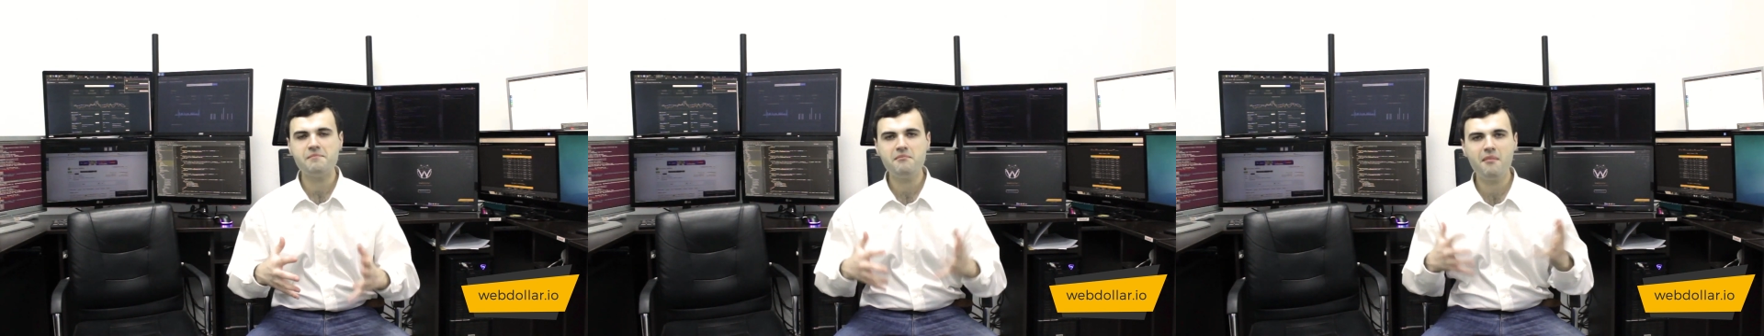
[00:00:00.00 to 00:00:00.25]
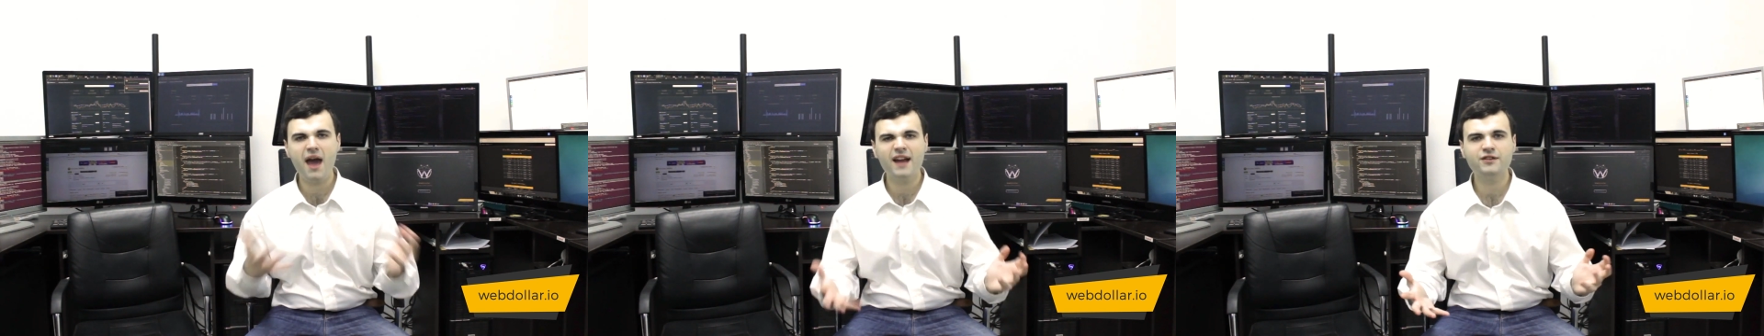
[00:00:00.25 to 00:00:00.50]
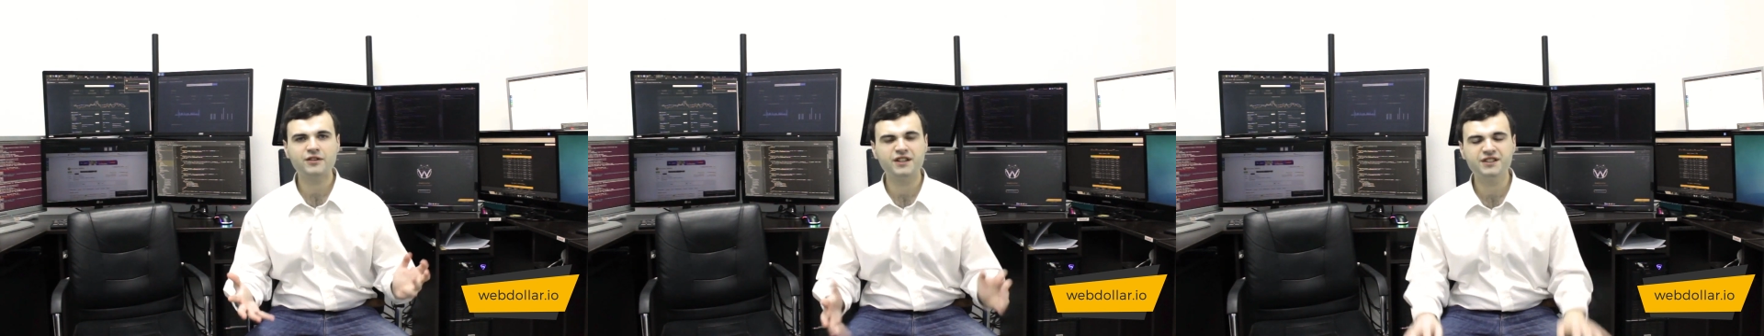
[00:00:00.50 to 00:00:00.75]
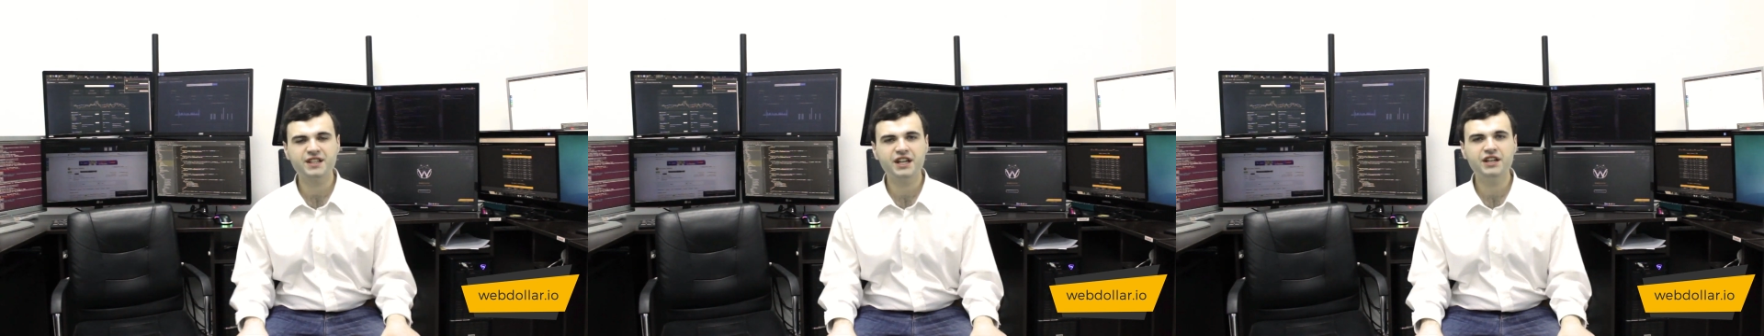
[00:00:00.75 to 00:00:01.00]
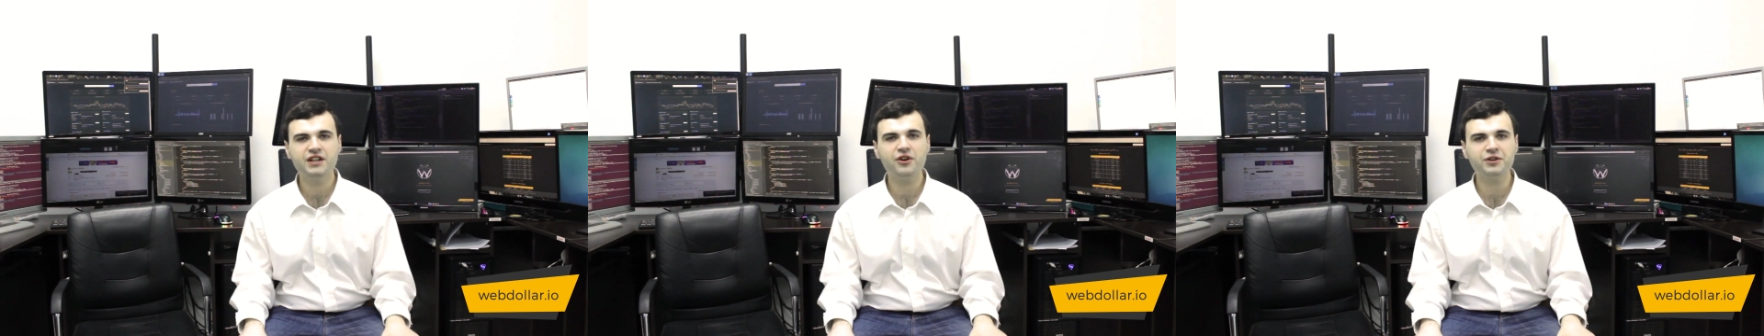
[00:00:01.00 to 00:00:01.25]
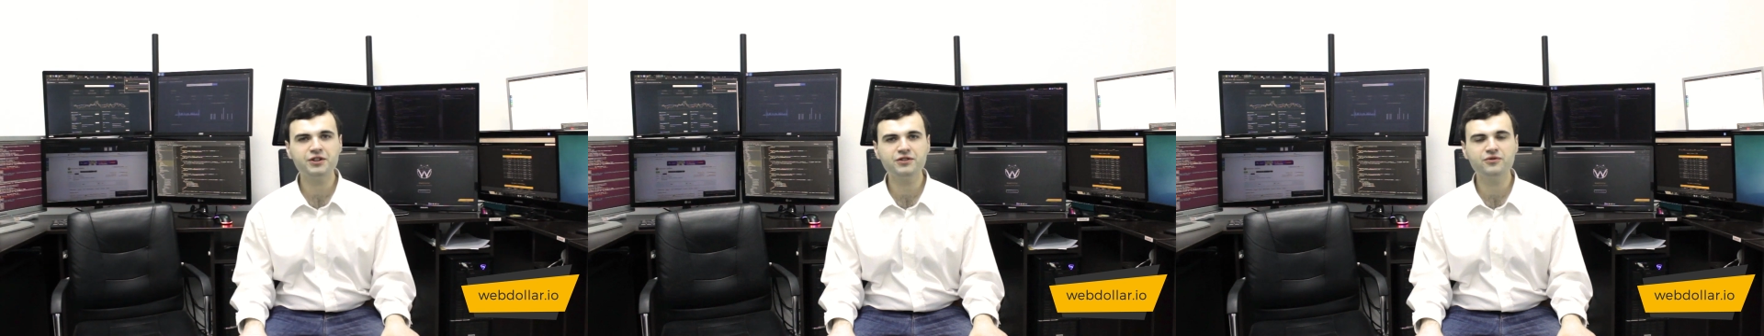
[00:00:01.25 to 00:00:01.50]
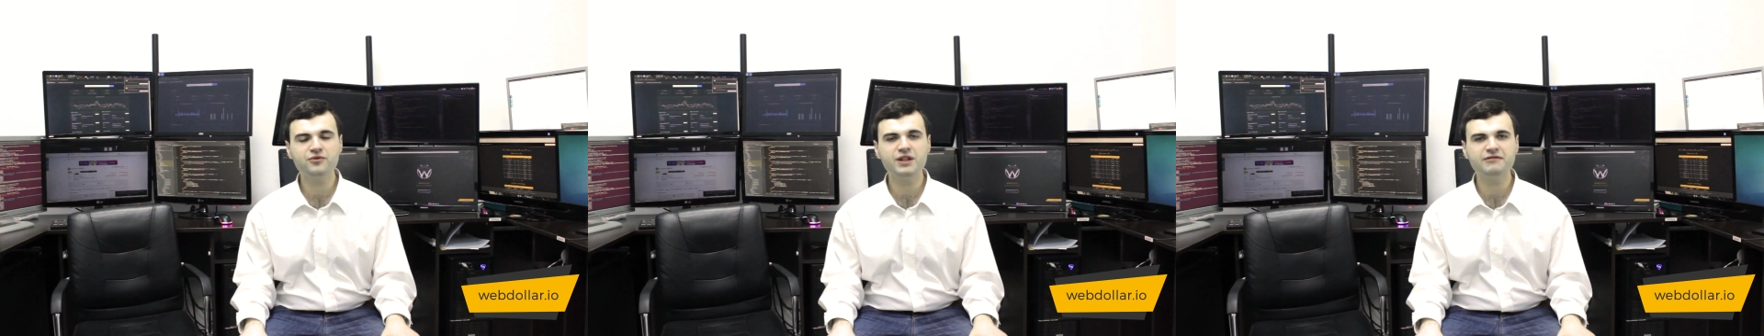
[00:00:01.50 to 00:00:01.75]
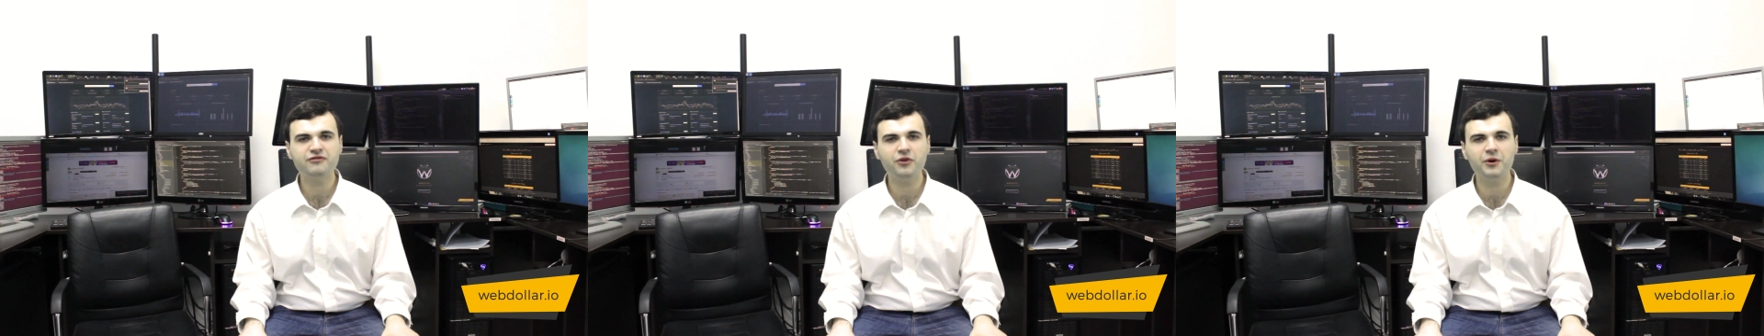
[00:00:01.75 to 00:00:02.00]
method in order to
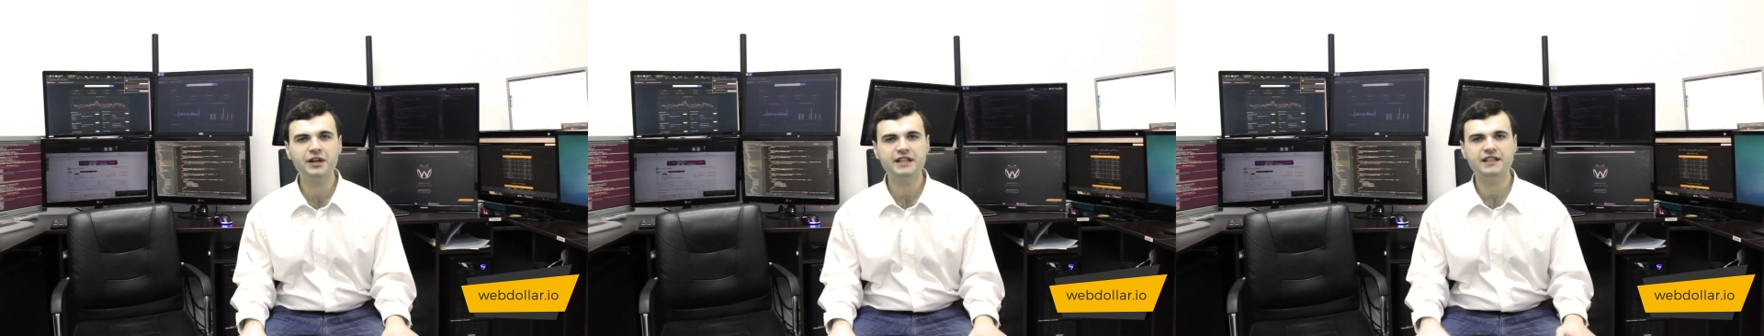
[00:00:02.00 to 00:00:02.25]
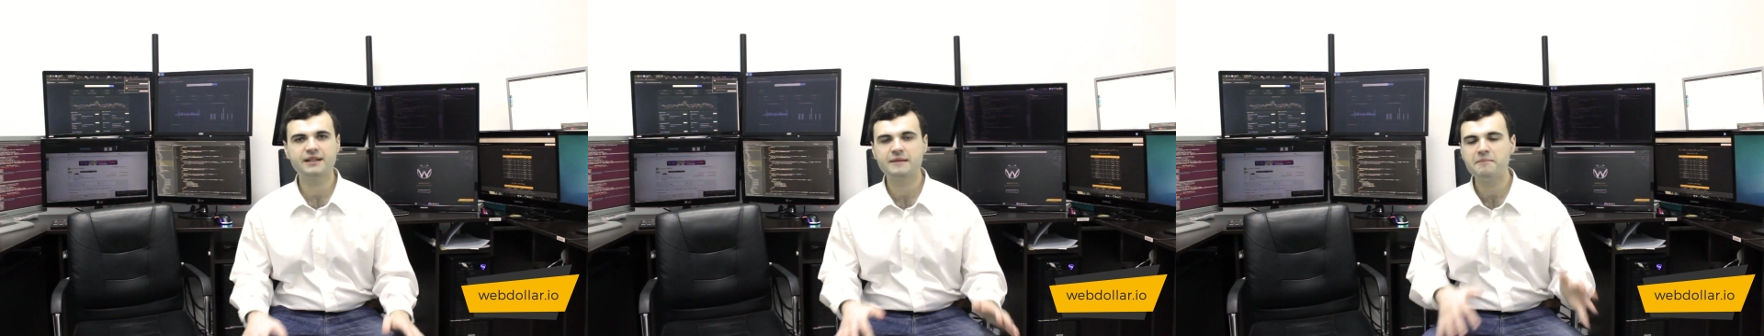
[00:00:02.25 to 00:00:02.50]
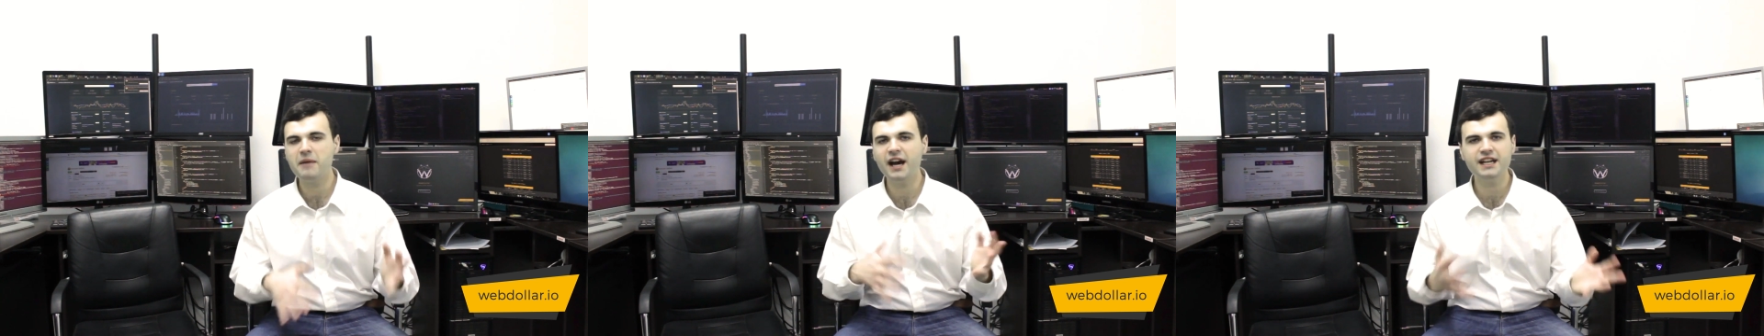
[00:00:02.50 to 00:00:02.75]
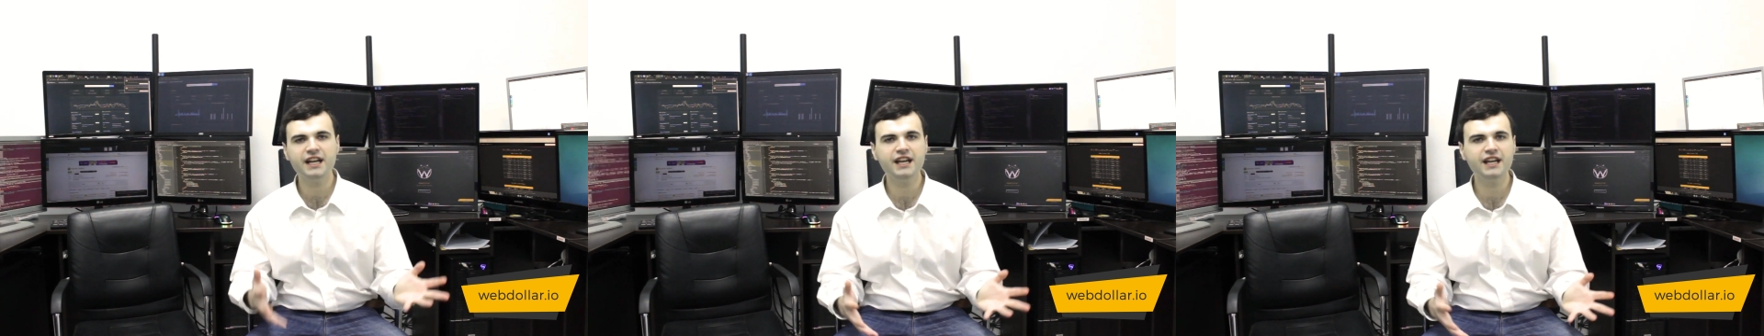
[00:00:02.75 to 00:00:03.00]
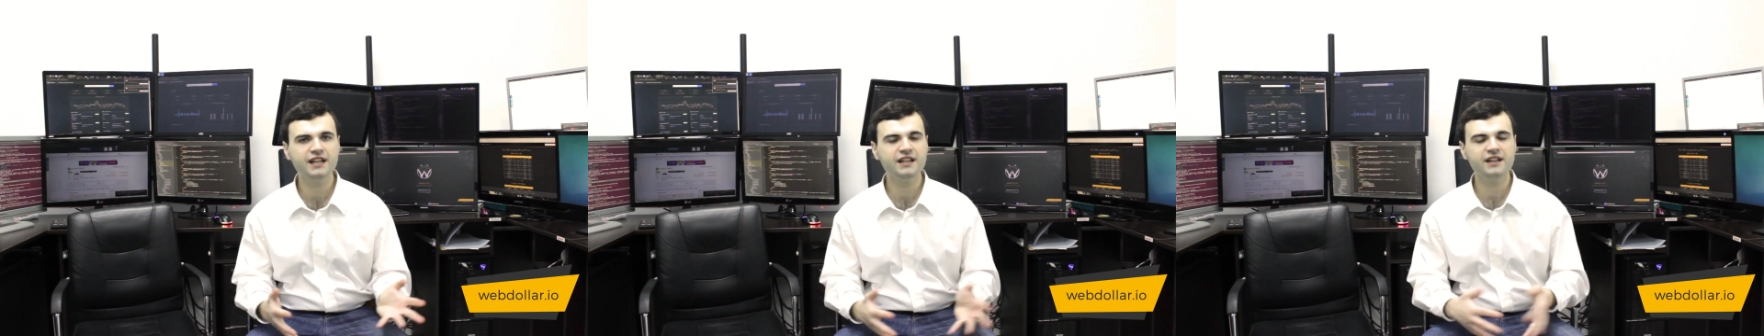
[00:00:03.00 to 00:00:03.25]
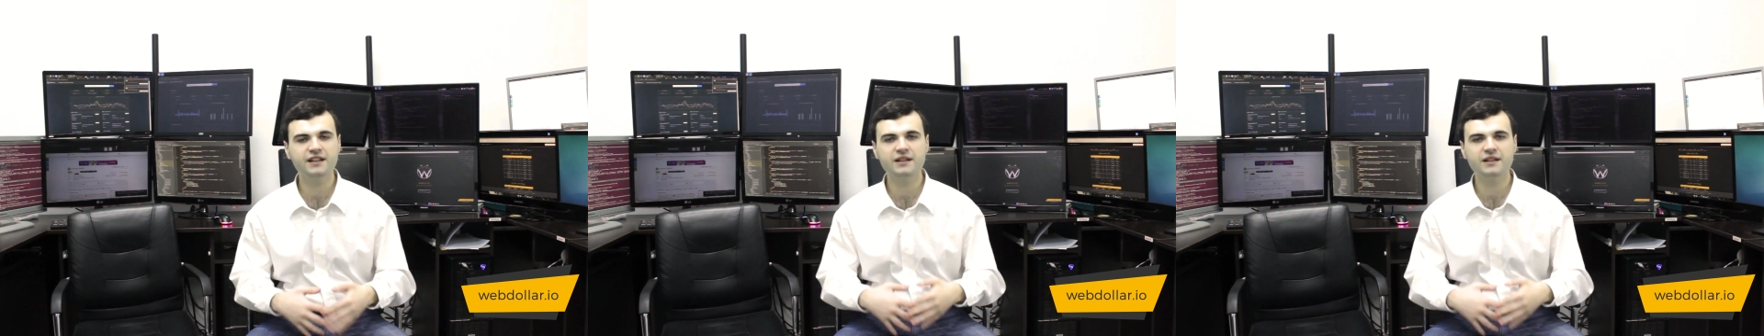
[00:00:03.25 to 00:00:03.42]
avoid mining,